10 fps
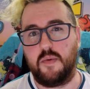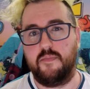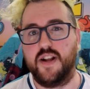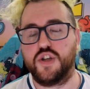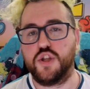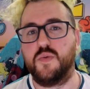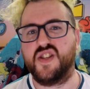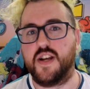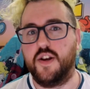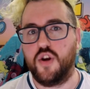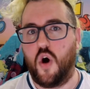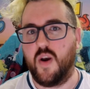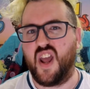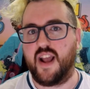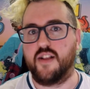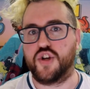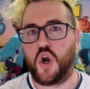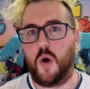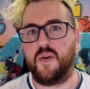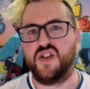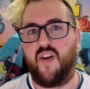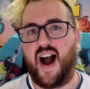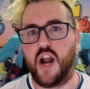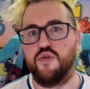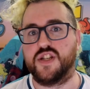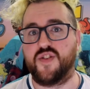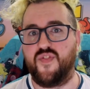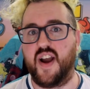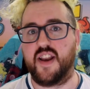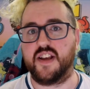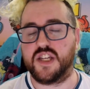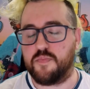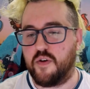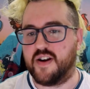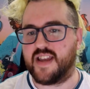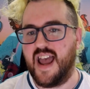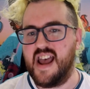I mentioned that we'd seen non-English copies of Iris's Fighting Spirit,